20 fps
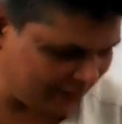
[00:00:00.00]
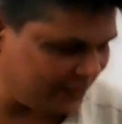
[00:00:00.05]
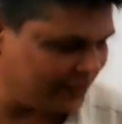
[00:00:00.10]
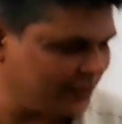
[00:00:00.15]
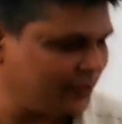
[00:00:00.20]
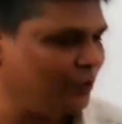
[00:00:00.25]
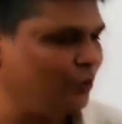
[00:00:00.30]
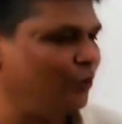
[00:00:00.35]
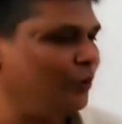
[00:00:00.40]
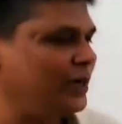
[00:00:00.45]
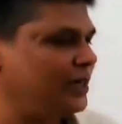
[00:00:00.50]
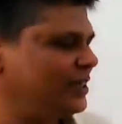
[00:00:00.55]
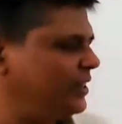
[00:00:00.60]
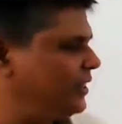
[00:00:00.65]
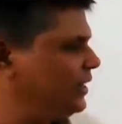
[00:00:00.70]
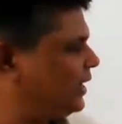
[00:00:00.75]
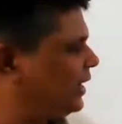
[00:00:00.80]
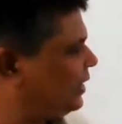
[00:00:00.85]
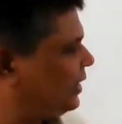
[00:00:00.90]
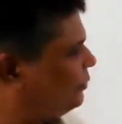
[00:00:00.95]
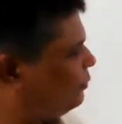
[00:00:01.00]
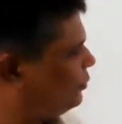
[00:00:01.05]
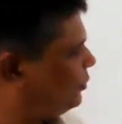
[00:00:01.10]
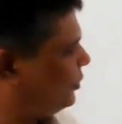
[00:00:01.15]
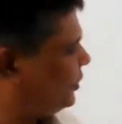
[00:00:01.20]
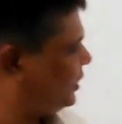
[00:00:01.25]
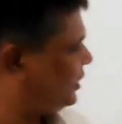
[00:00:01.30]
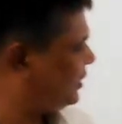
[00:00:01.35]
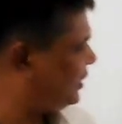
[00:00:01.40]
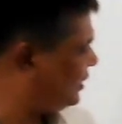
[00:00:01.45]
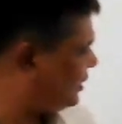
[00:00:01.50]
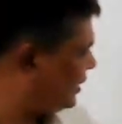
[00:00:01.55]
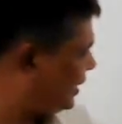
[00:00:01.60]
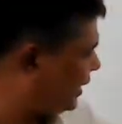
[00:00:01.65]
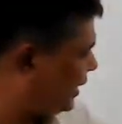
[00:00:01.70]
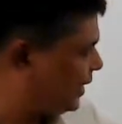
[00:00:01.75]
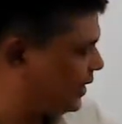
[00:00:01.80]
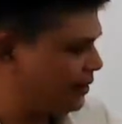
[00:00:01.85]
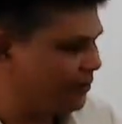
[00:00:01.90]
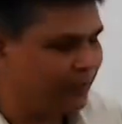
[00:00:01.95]
is slow and steady. I have put this
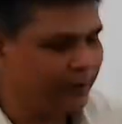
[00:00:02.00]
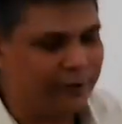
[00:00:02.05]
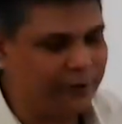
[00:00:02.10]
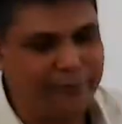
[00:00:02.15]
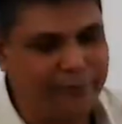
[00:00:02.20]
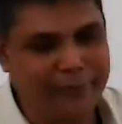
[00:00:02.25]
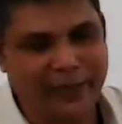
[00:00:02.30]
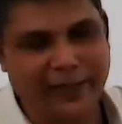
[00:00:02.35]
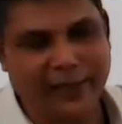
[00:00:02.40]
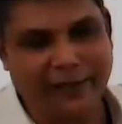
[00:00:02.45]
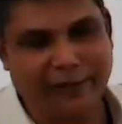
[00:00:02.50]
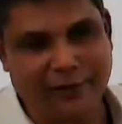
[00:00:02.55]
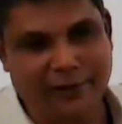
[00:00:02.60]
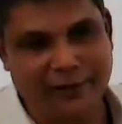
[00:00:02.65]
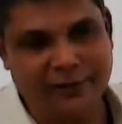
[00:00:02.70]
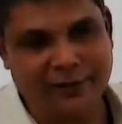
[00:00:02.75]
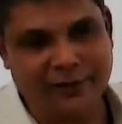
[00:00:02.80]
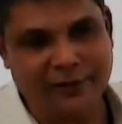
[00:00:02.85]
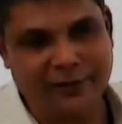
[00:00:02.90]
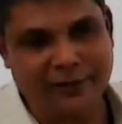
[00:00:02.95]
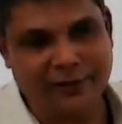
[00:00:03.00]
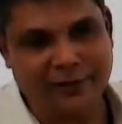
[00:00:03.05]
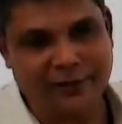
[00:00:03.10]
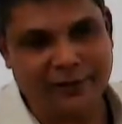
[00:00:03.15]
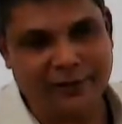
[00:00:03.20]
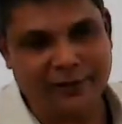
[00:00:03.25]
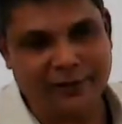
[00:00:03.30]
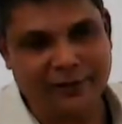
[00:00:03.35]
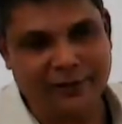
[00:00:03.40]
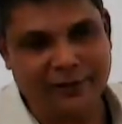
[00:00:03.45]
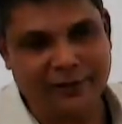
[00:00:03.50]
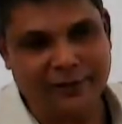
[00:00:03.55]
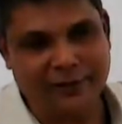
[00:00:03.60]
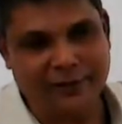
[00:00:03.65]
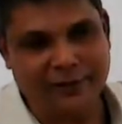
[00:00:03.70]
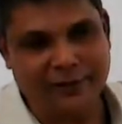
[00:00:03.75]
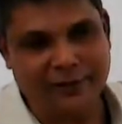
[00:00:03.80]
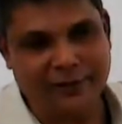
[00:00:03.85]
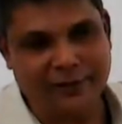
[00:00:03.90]
handicraft done by our group.